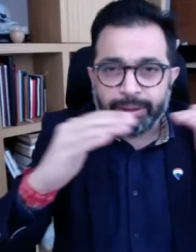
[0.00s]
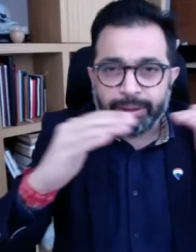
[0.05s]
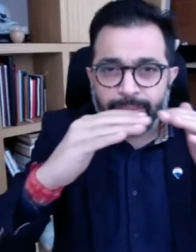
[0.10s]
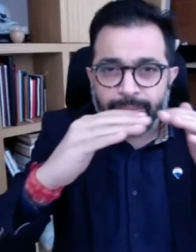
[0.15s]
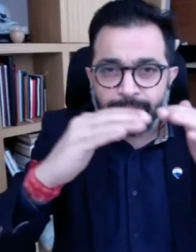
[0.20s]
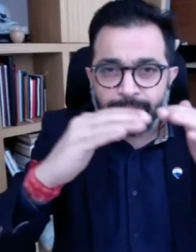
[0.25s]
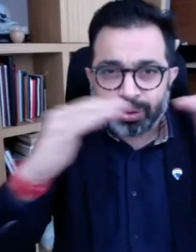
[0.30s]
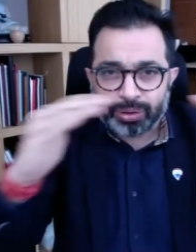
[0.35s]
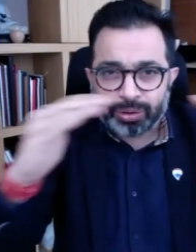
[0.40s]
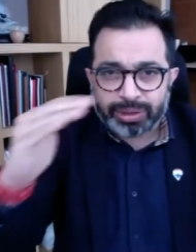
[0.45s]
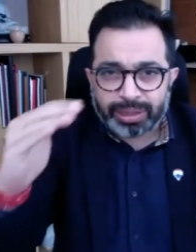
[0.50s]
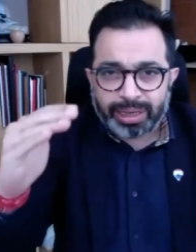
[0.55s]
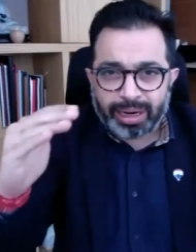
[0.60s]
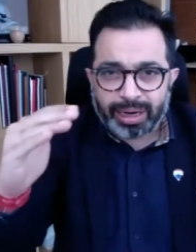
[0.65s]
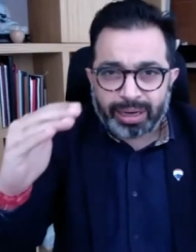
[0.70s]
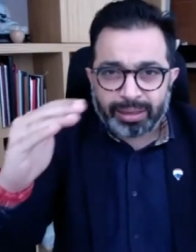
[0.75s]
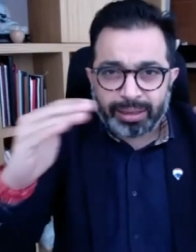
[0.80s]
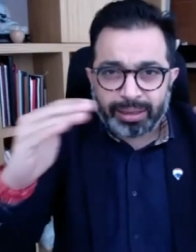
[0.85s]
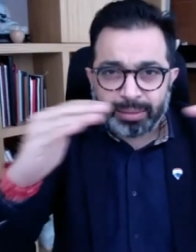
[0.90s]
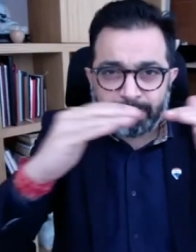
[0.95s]
because they
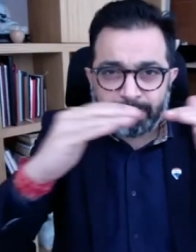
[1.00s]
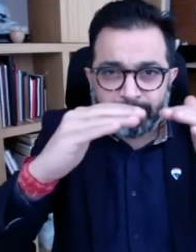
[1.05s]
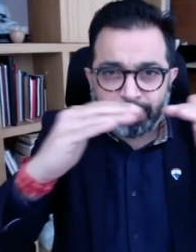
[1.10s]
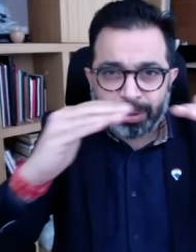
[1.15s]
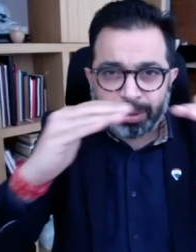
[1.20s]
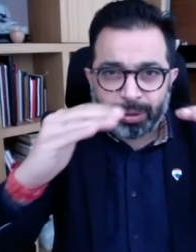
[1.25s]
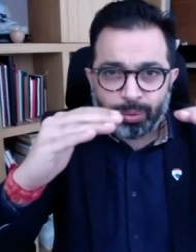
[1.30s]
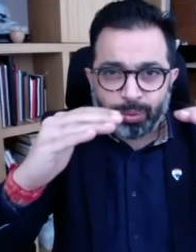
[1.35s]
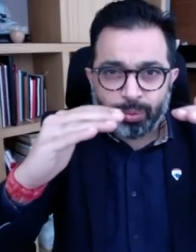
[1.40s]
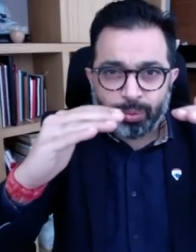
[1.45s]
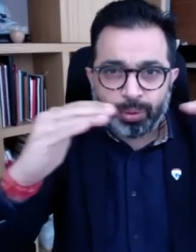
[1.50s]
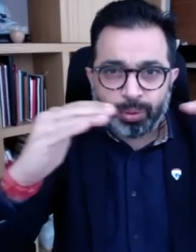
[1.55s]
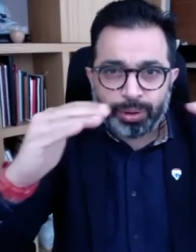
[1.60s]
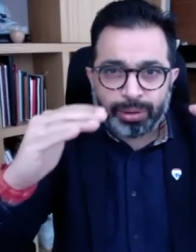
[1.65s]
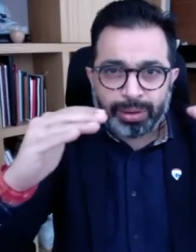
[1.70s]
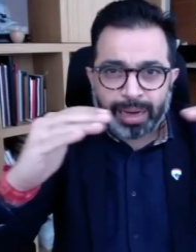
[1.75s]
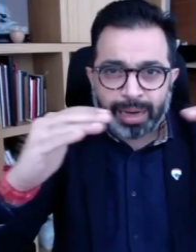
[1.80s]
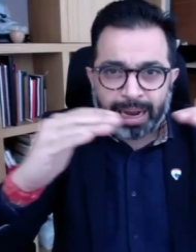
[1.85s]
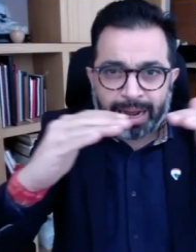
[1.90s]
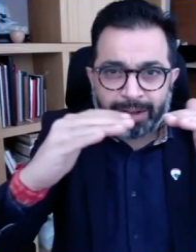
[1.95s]
are the people who
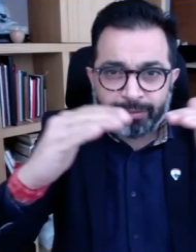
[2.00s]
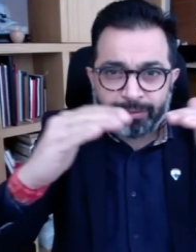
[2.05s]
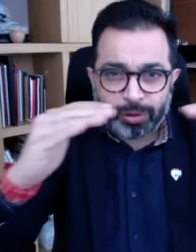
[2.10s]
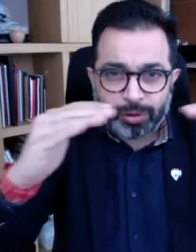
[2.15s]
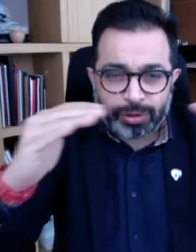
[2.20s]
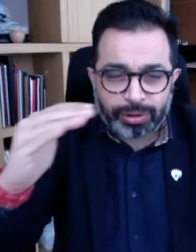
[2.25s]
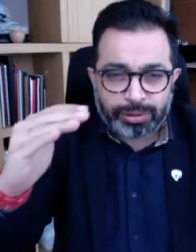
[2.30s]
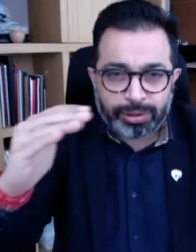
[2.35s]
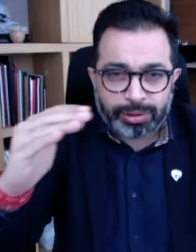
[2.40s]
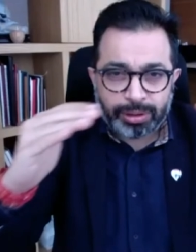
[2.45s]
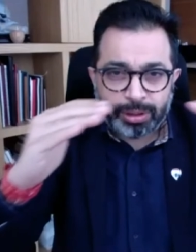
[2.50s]
would have your